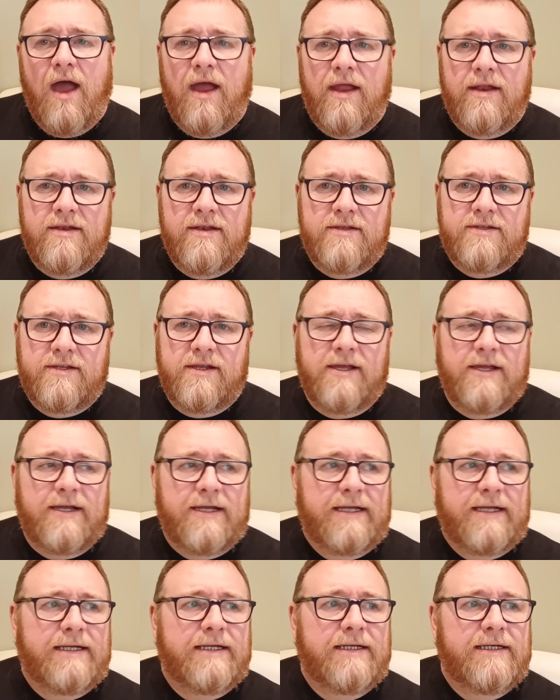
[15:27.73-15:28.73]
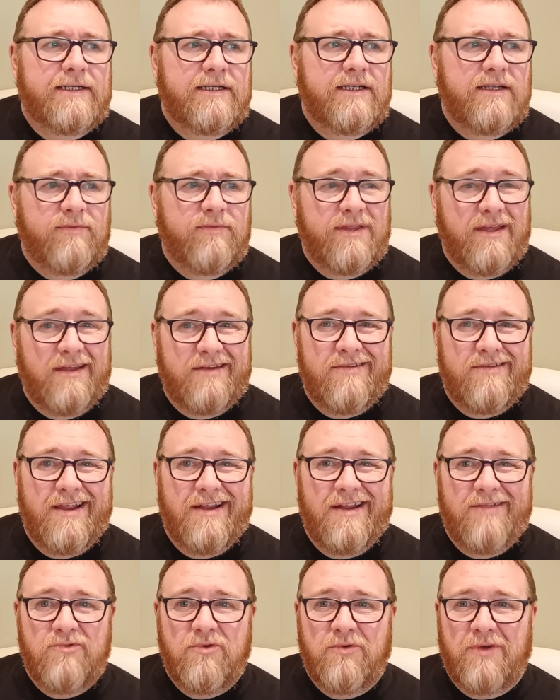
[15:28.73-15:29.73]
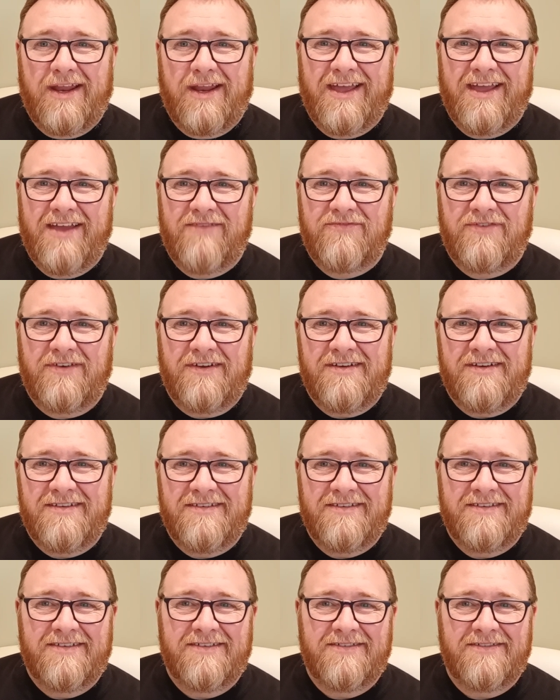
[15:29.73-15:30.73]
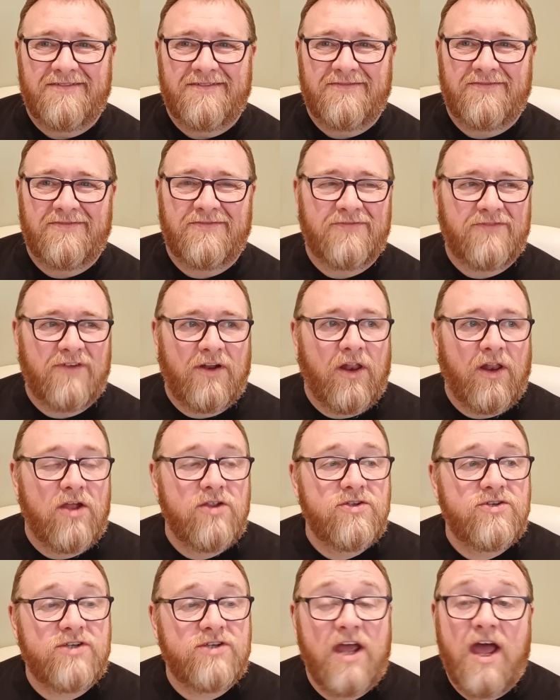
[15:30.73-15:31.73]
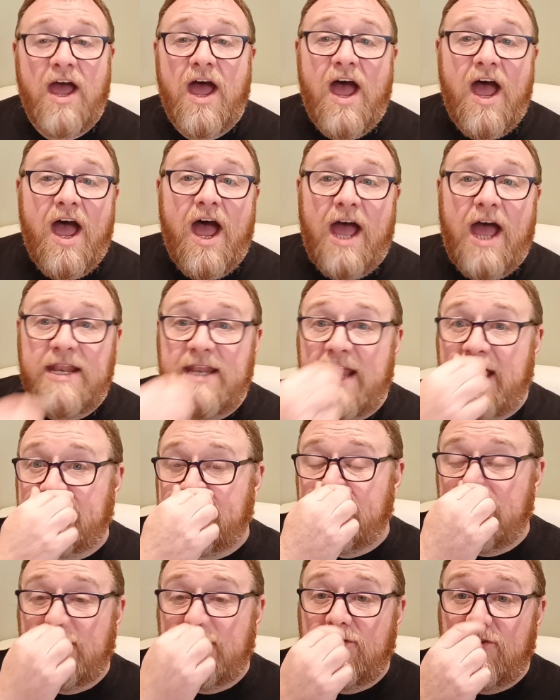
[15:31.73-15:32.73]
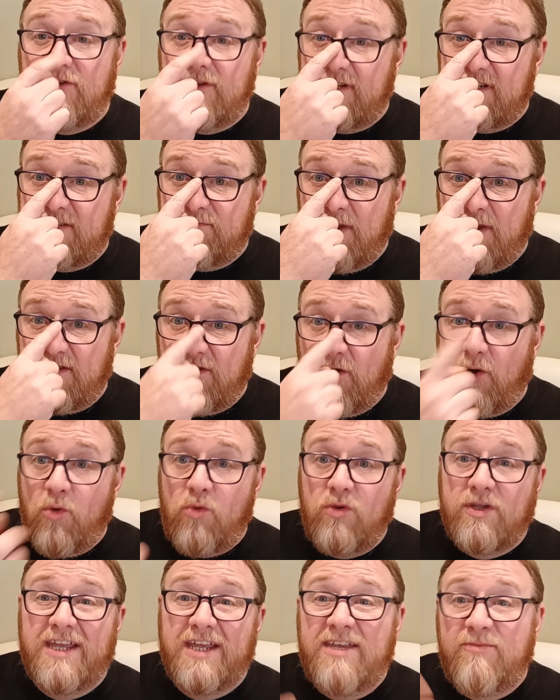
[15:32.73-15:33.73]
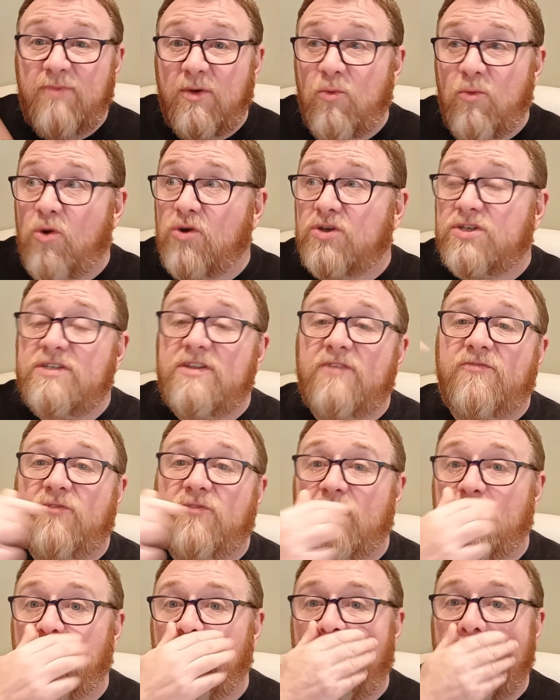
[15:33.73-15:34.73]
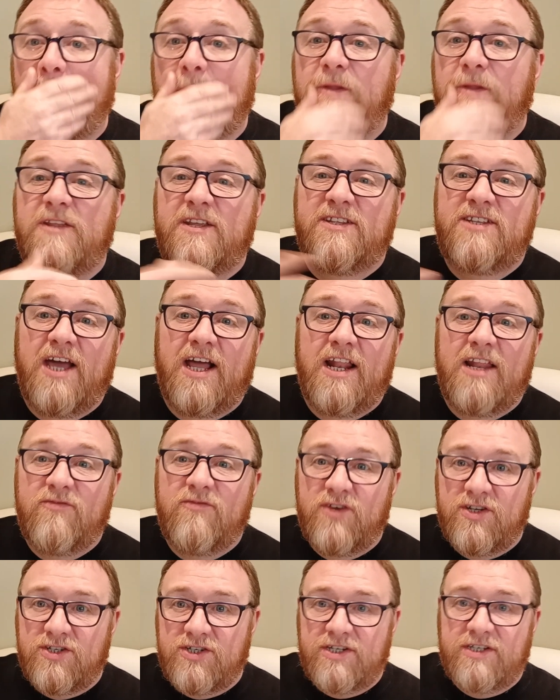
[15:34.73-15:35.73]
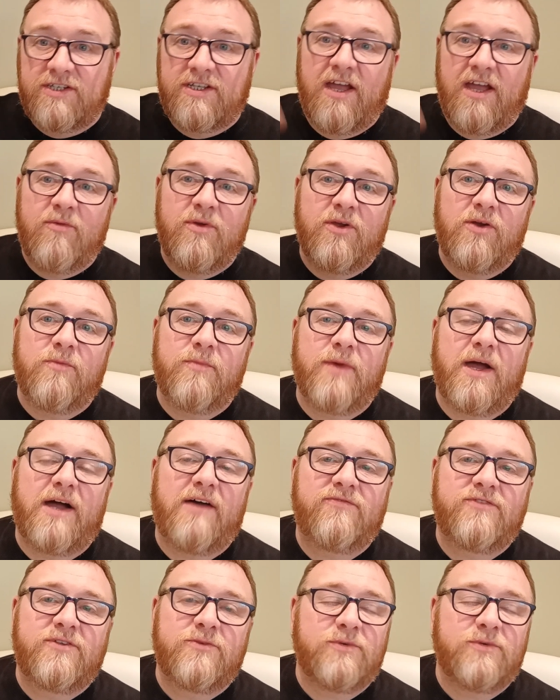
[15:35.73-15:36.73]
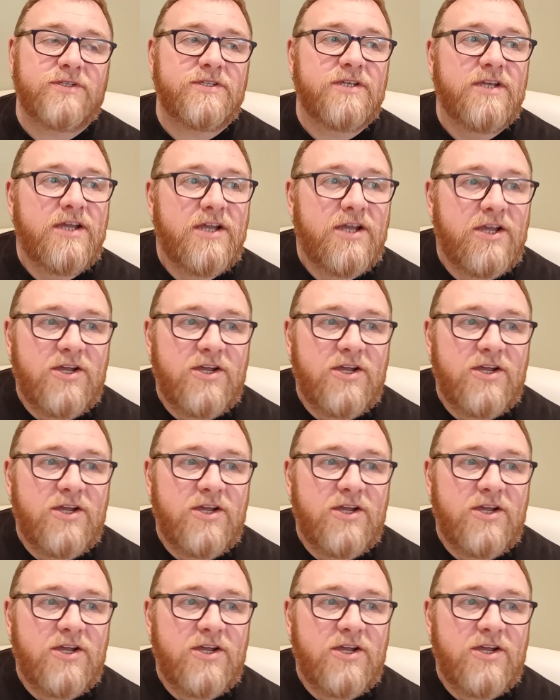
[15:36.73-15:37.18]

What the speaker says: And you'll be thinking, right, what are we going to get for lunch? And that's what you do. You spend the whole day, you'll be watching the football on the television coming up afterwards.